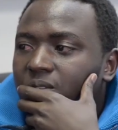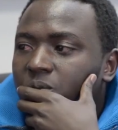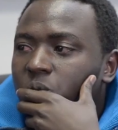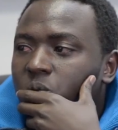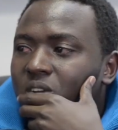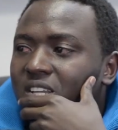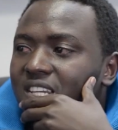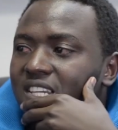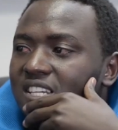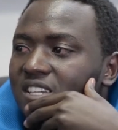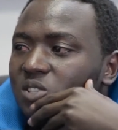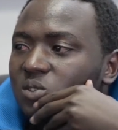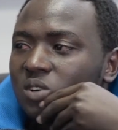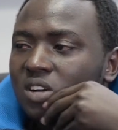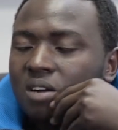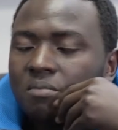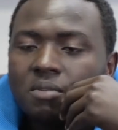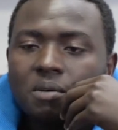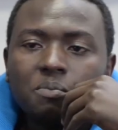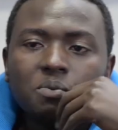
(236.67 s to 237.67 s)
We need to
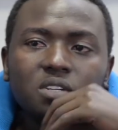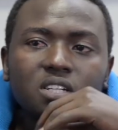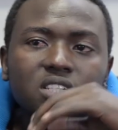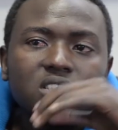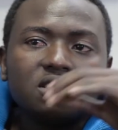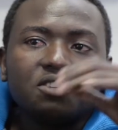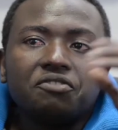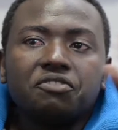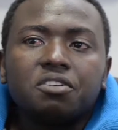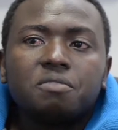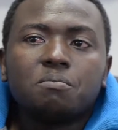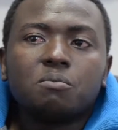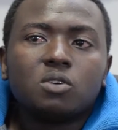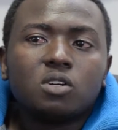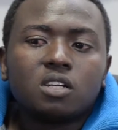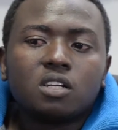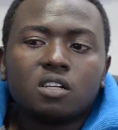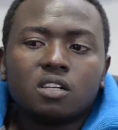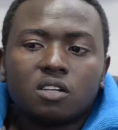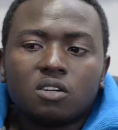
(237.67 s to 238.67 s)
come up with a different
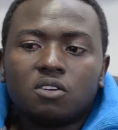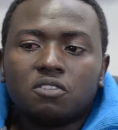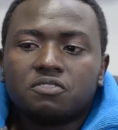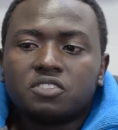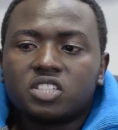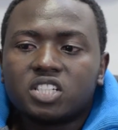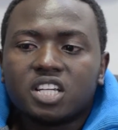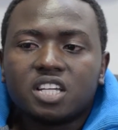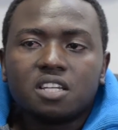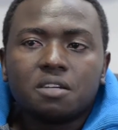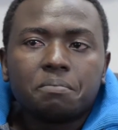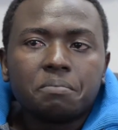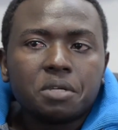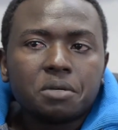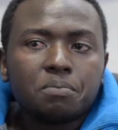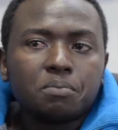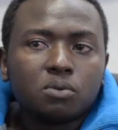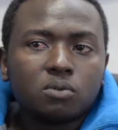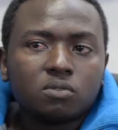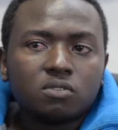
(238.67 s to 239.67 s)
model of training
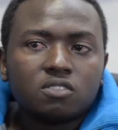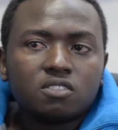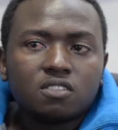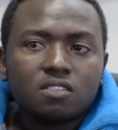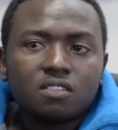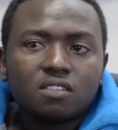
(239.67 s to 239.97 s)
people.